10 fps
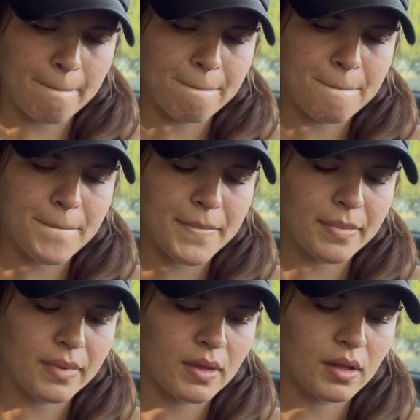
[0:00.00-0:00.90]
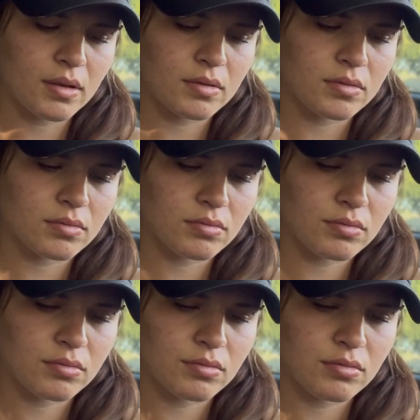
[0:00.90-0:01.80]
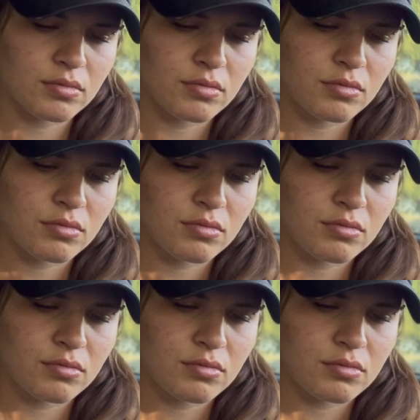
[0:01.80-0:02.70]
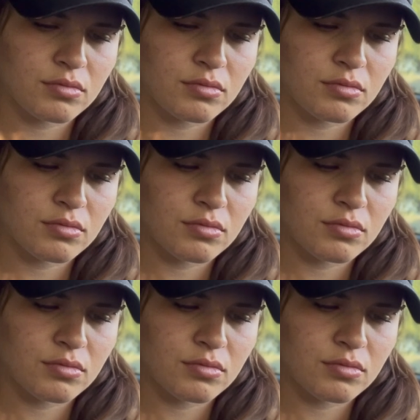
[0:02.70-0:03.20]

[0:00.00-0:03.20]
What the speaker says: No one is speaking in this clip.